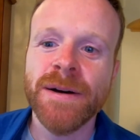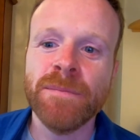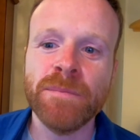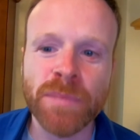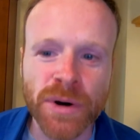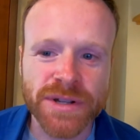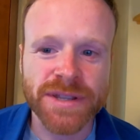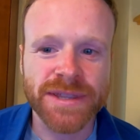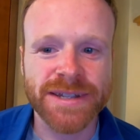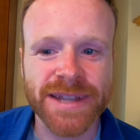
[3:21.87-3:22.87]

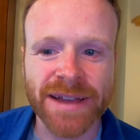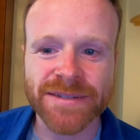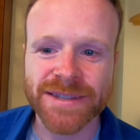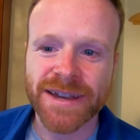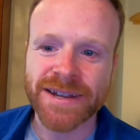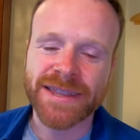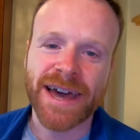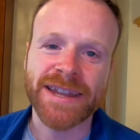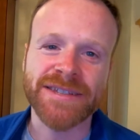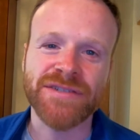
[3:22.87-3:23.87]
But the downside of
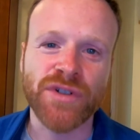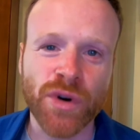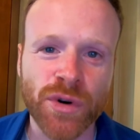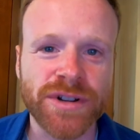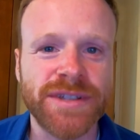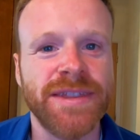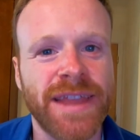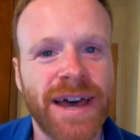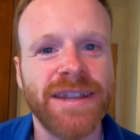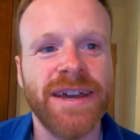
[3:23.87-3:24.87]
that is, of course,
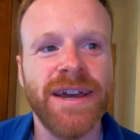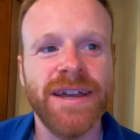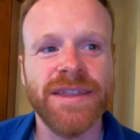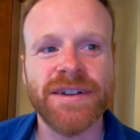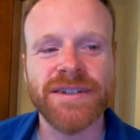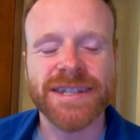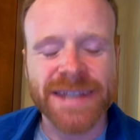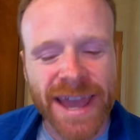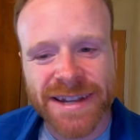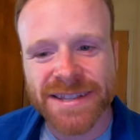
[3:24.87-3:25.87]
that there's a
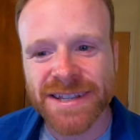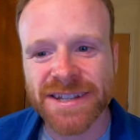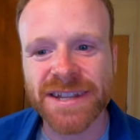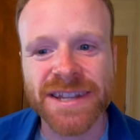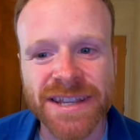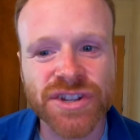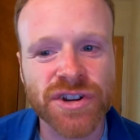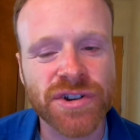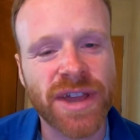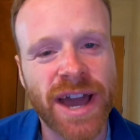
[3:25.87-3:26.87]
tendency to
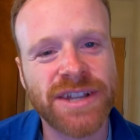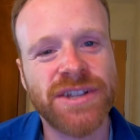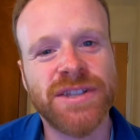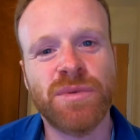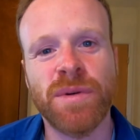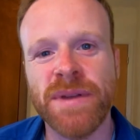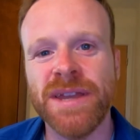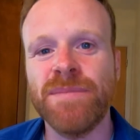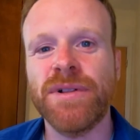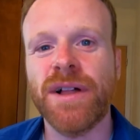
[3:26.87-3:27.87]
knee-jerk reactions where
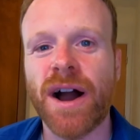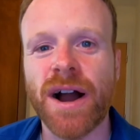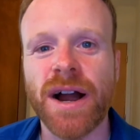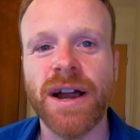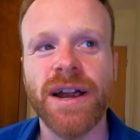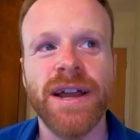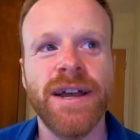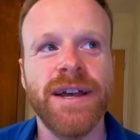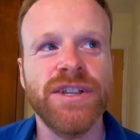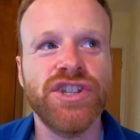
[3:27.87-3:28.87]
people are
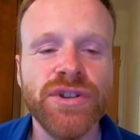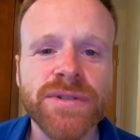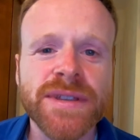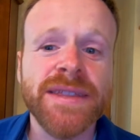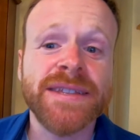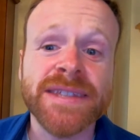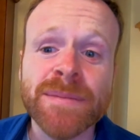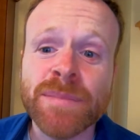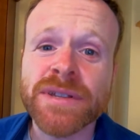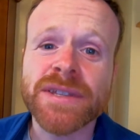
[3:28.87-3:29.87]
choosing the
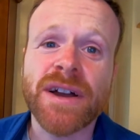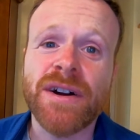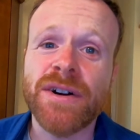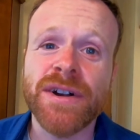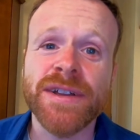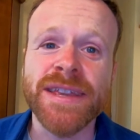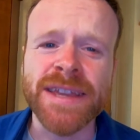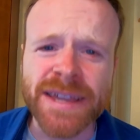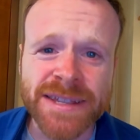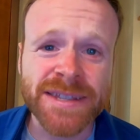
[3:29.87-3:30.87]
simplest or the
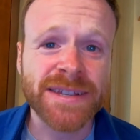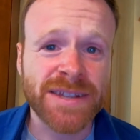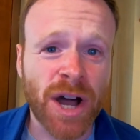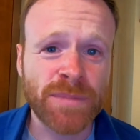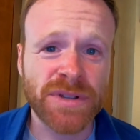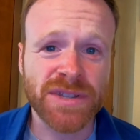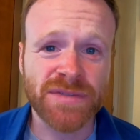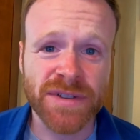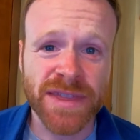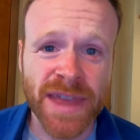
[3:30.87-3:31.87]
easiest options
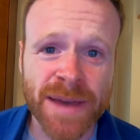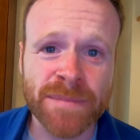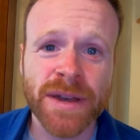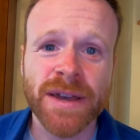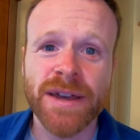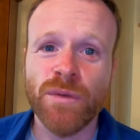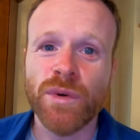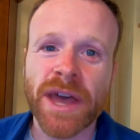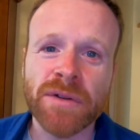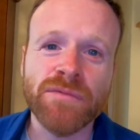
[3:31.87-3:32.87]
for them
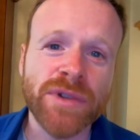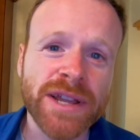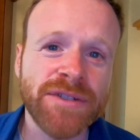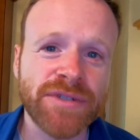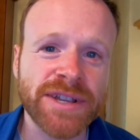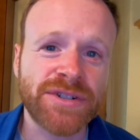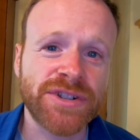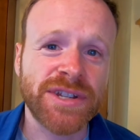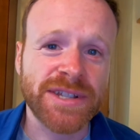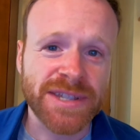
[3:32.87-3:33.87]
without really
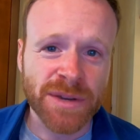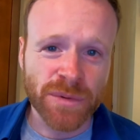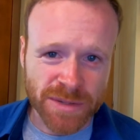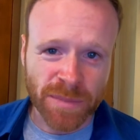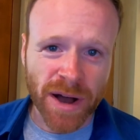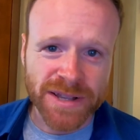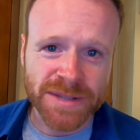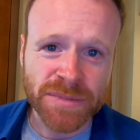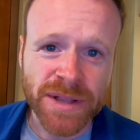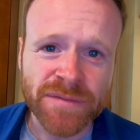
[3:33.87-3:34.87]
researching to see what's
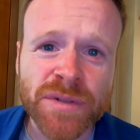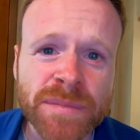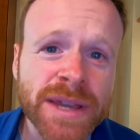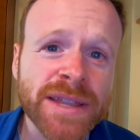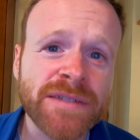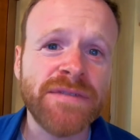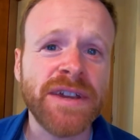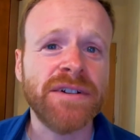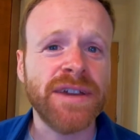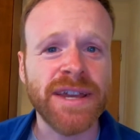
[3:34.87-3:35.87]
possible. And for me, the
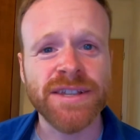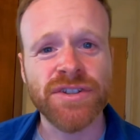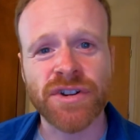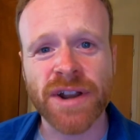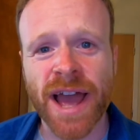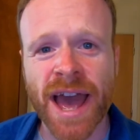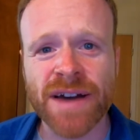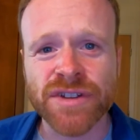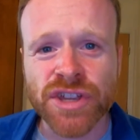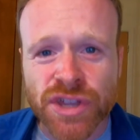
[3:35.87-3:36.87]
fear is you're going to
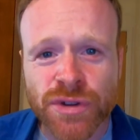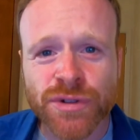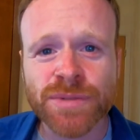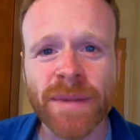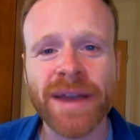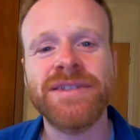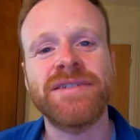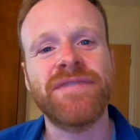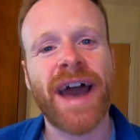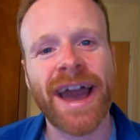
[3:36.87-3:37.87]
have a huge amount
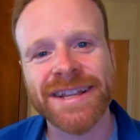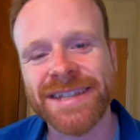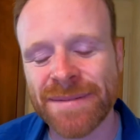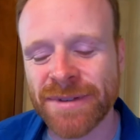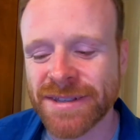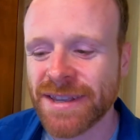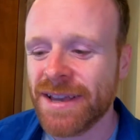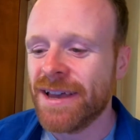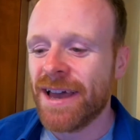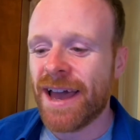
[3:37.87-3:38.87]
of academics
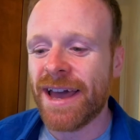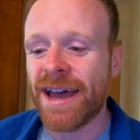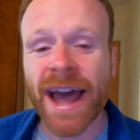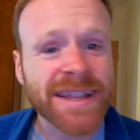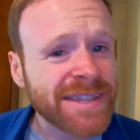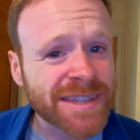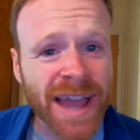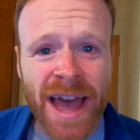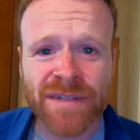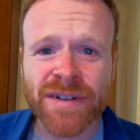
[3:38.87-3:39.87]
and
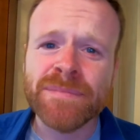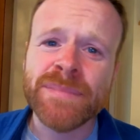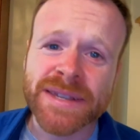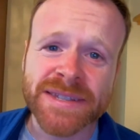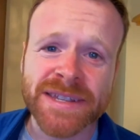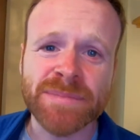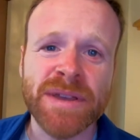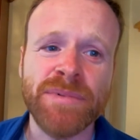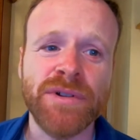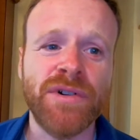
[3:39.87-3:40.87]
staff and business
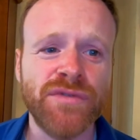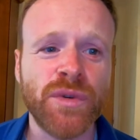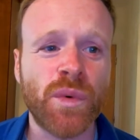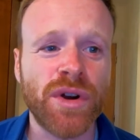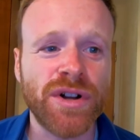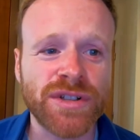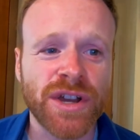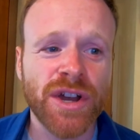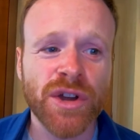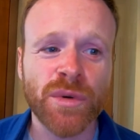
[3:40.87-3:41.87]
people over the world
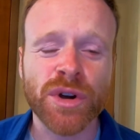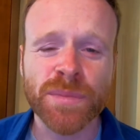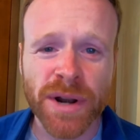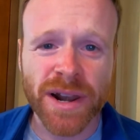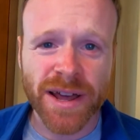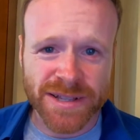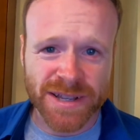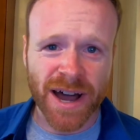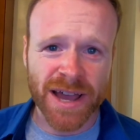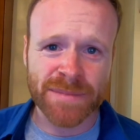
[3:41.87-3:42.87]
who are going to put a lot of
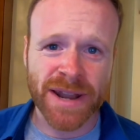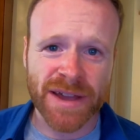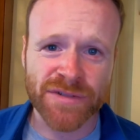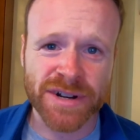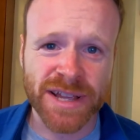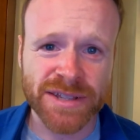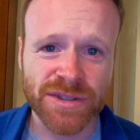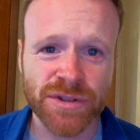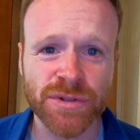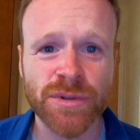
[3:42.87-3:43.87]
time and effort
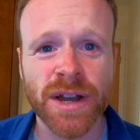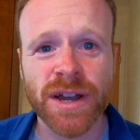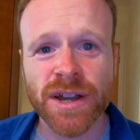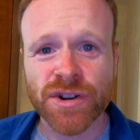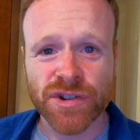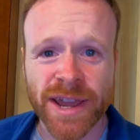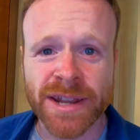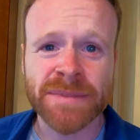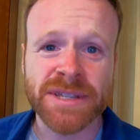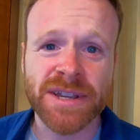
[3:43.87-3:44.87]
into
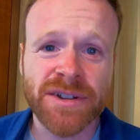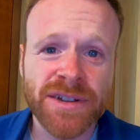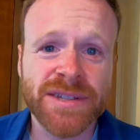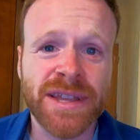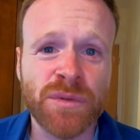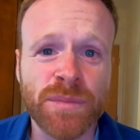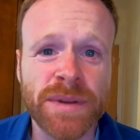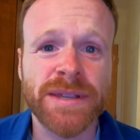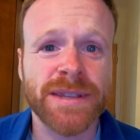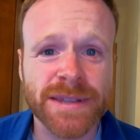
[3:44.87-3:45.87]
creating materials that will
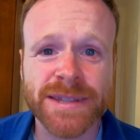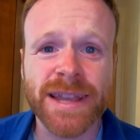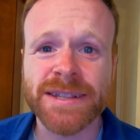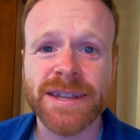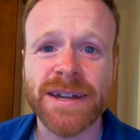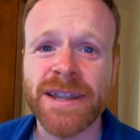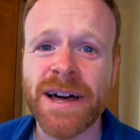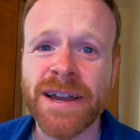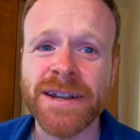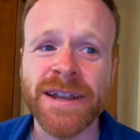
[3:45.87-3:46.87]
be sent
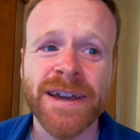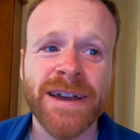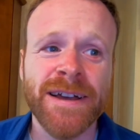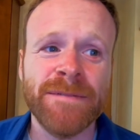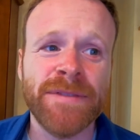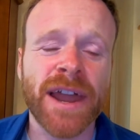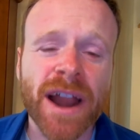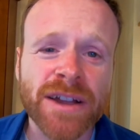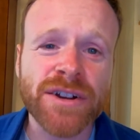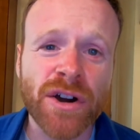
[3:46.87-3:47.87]
online that
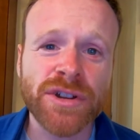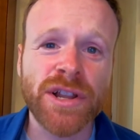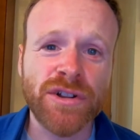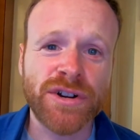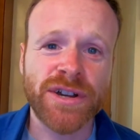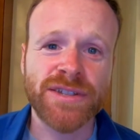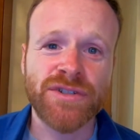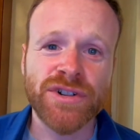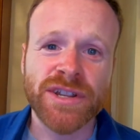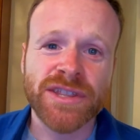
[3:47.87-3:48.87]
aren't going to look as
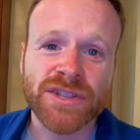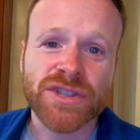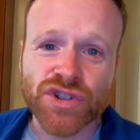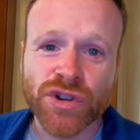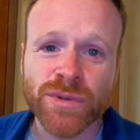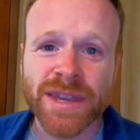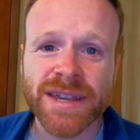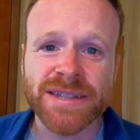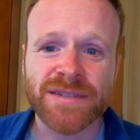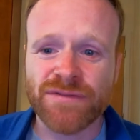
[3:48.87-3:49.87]
good. The truth
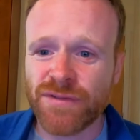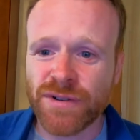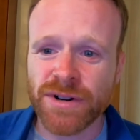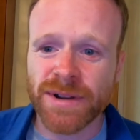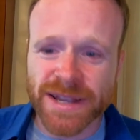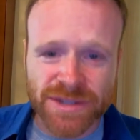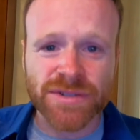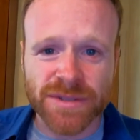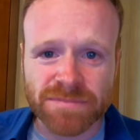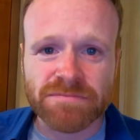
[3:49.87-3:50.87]
is, for let's
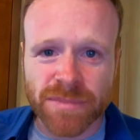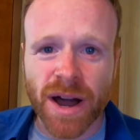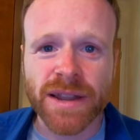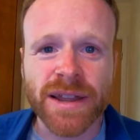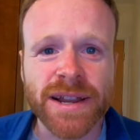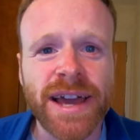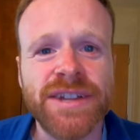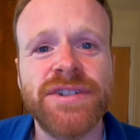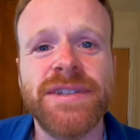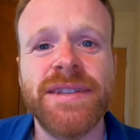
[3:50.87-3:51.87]
use online
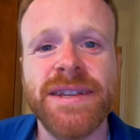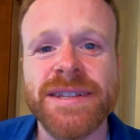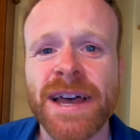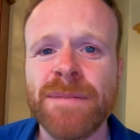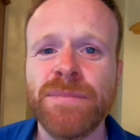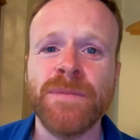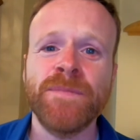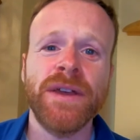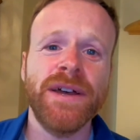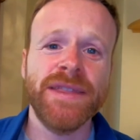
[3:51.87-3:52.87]
lectures as an example,
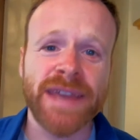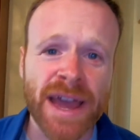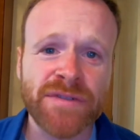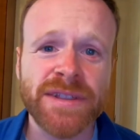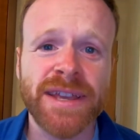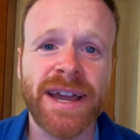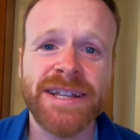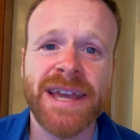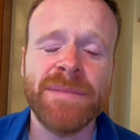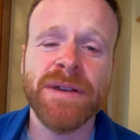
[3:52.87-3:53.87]
the effort the
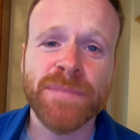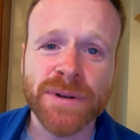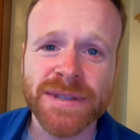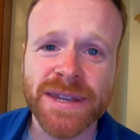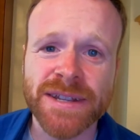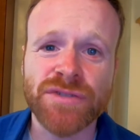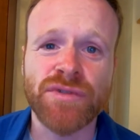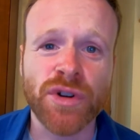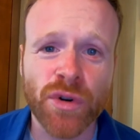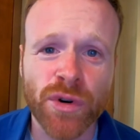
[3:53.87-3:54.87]
academic puts into
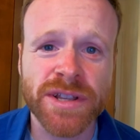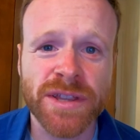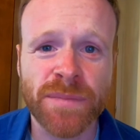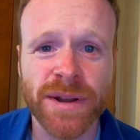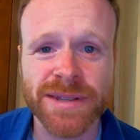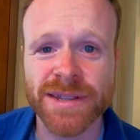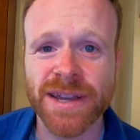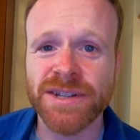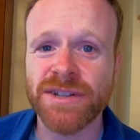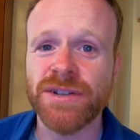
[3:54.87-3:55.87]
recording their
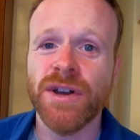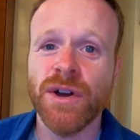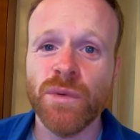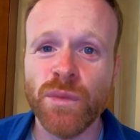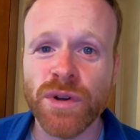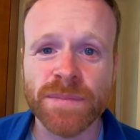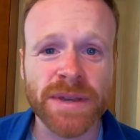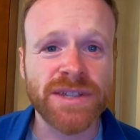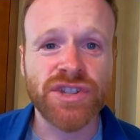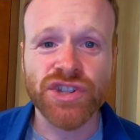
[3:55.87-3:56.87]
presentation will
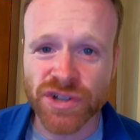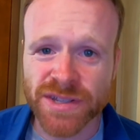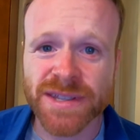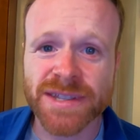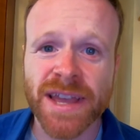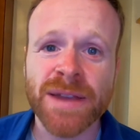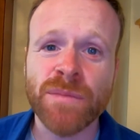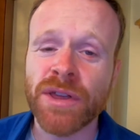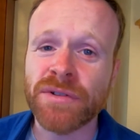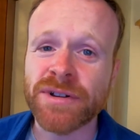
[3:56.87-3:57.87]
be just the same
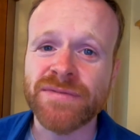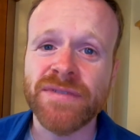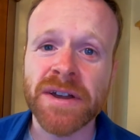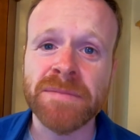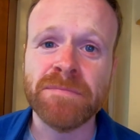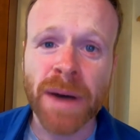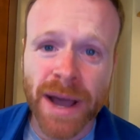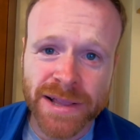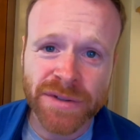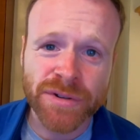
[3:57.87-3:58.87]
whether it's very
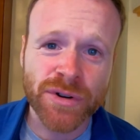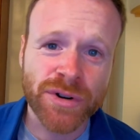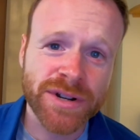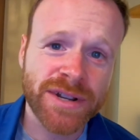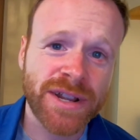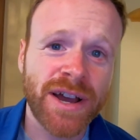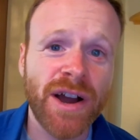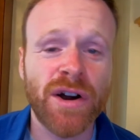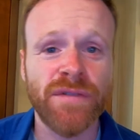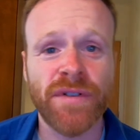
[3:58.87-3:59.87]
badly recorded
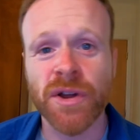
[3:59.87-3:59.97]
or very